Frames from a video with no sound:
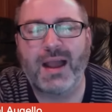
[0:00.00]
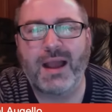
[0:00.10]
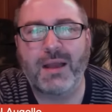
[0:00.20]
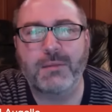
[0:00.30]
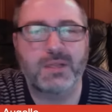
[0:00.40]

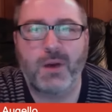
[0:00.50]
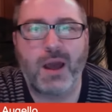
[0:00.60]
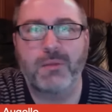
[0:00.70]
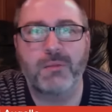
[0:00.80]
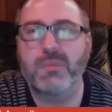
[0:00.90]

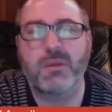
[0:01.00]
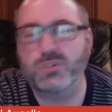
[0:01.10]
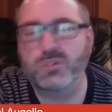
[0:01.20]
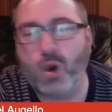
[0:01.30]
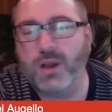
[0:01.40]
It
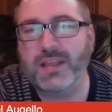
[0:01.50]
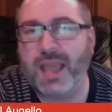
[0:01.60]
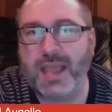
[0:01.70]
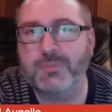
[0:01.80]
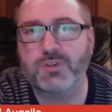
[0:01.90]
was one
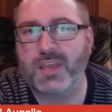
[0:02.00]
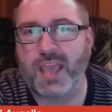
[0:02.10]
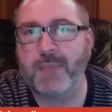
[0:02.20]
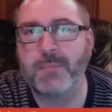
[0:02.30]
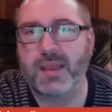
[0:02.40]
game, so I
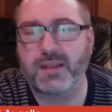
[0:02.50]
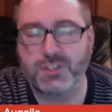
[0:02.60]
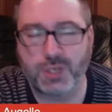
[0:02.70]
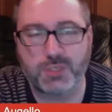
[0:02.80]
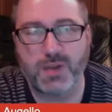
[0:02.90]
can't make a
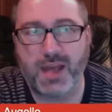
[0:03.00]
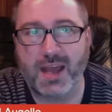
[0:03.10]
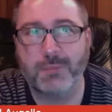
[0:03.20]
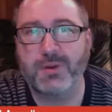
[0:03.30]
judgment on him,